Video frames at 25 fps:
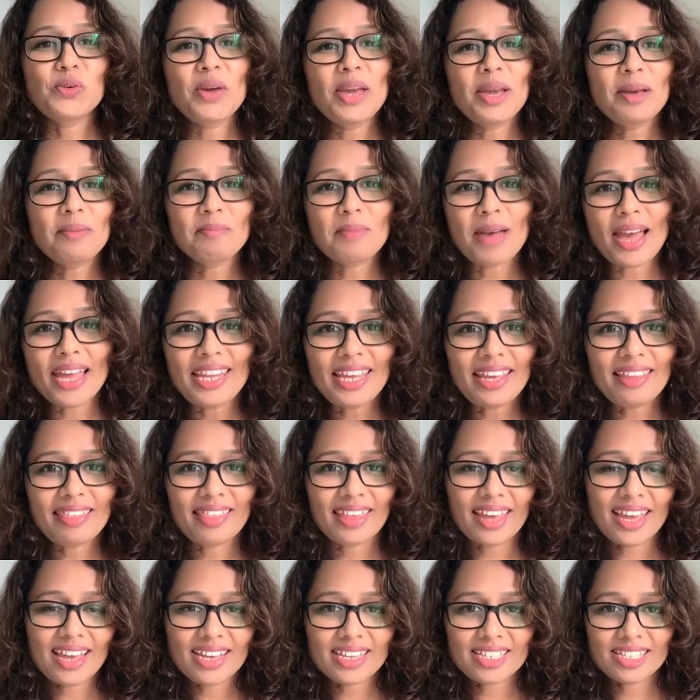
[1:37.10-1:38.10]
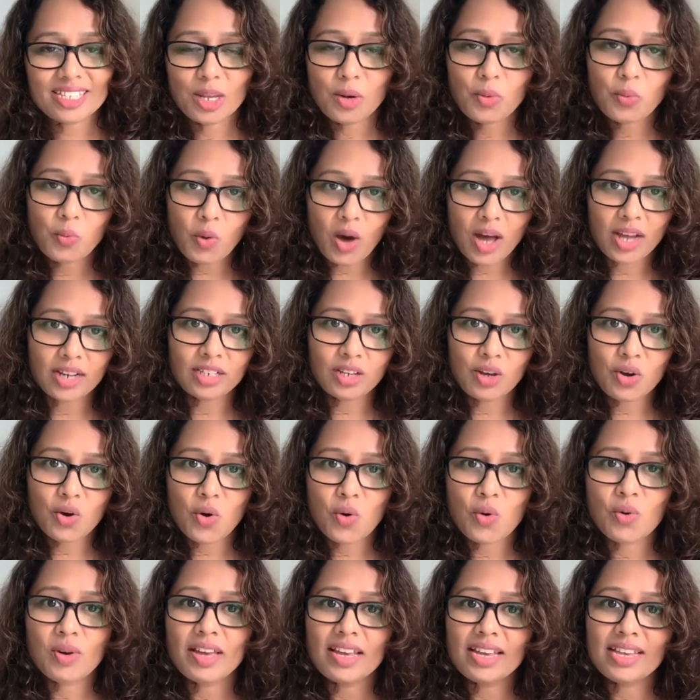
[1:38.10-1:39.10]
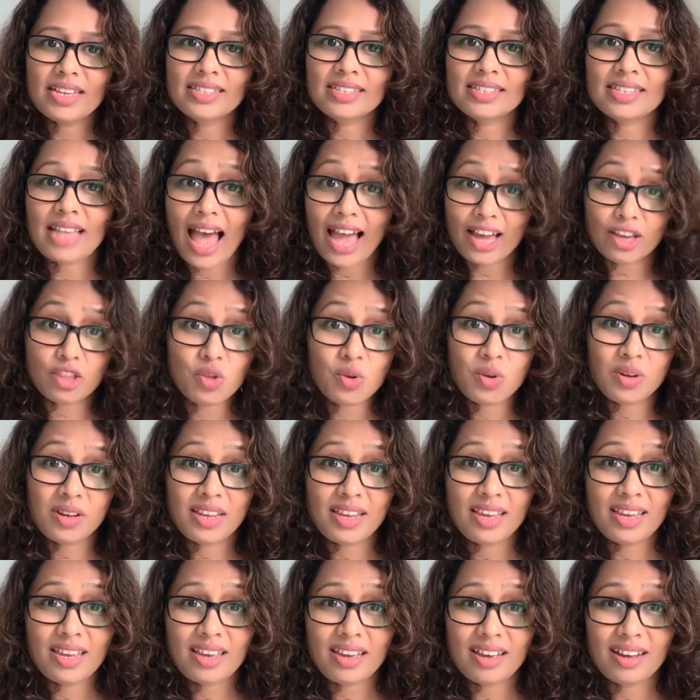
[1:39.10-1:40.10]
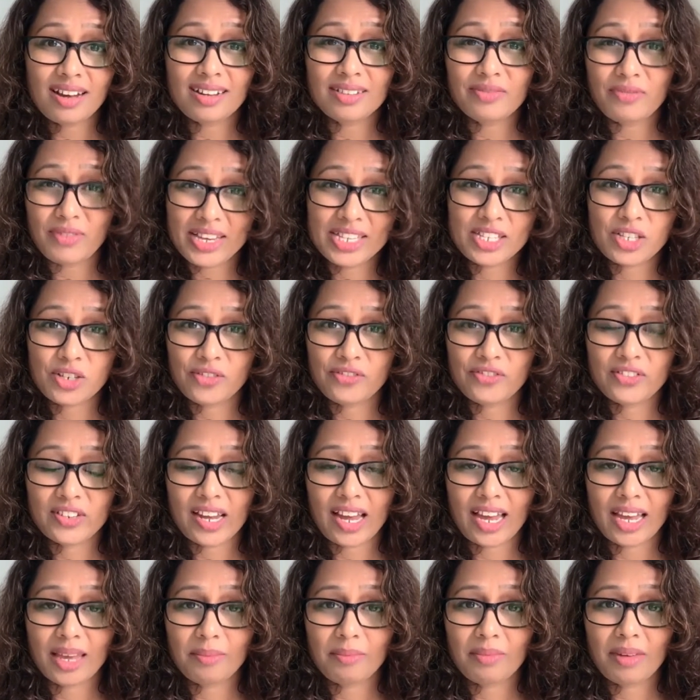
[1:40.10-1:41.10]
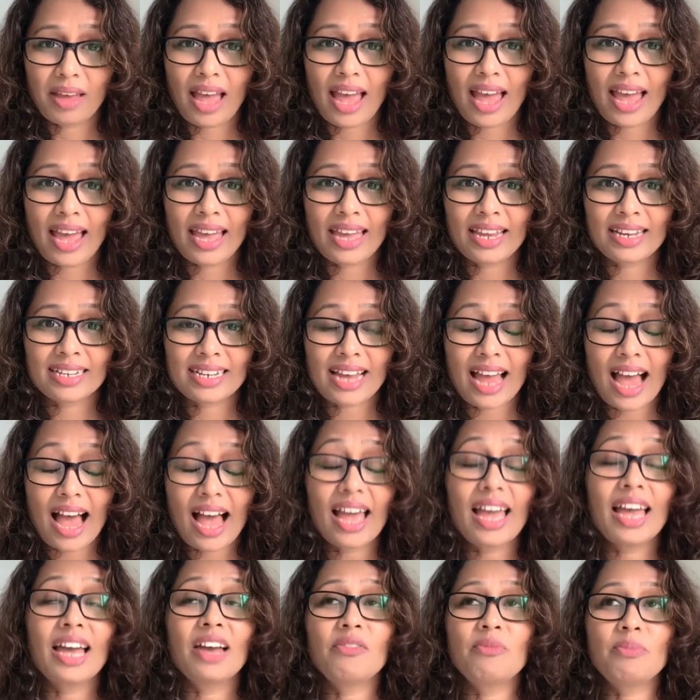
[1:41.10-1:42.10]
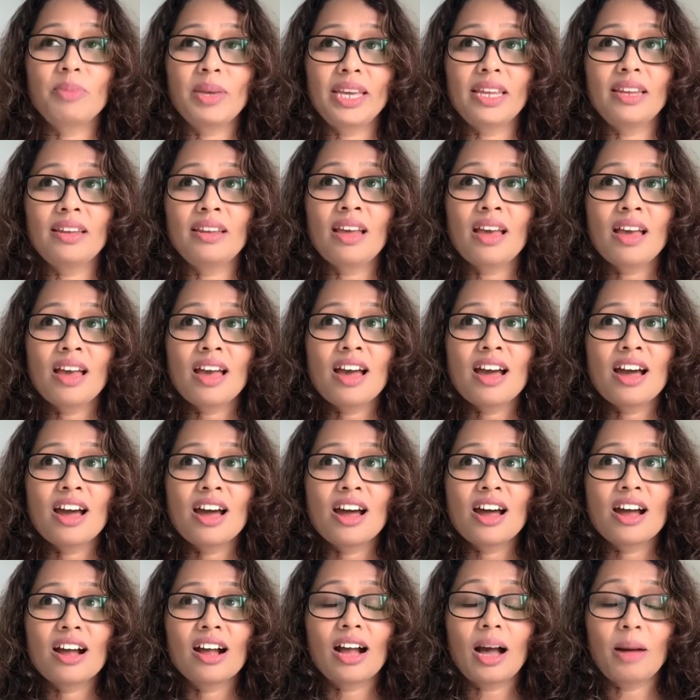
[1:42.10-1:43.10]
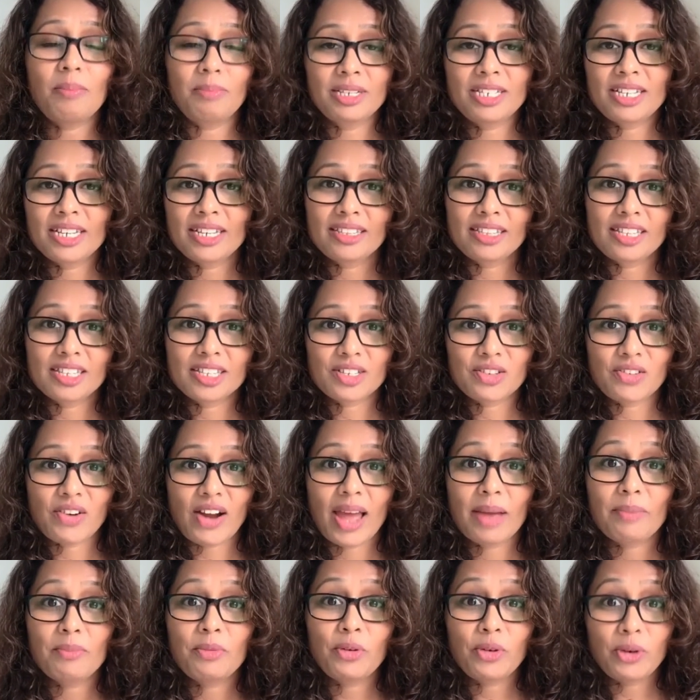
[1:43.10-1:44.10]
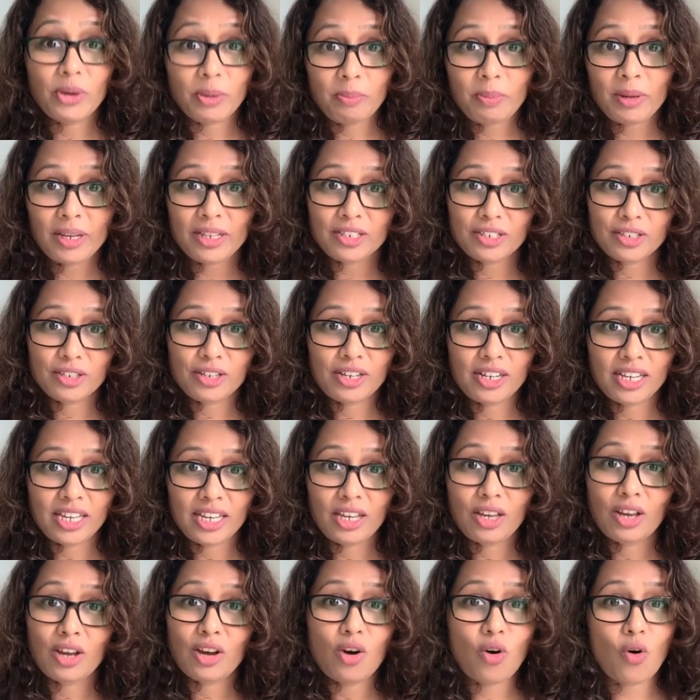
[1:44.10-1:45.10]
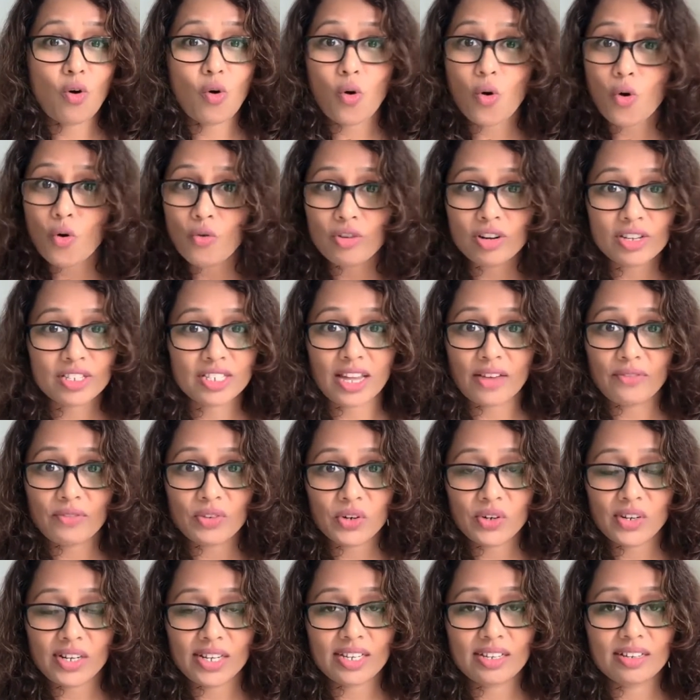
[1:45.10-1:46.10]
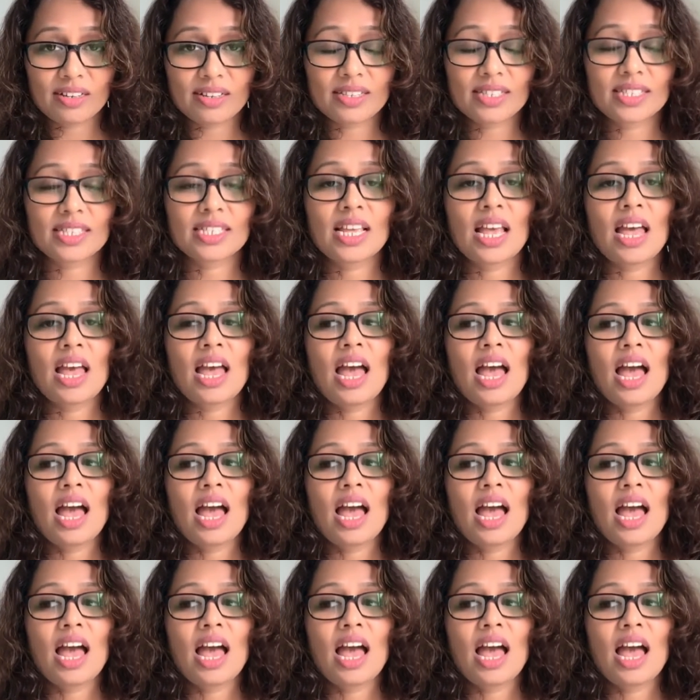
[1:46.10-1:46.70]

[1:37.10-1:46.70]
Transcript: Doing many things in one go is actually a waste of time, and I have been committing this crime repeatedly over several years.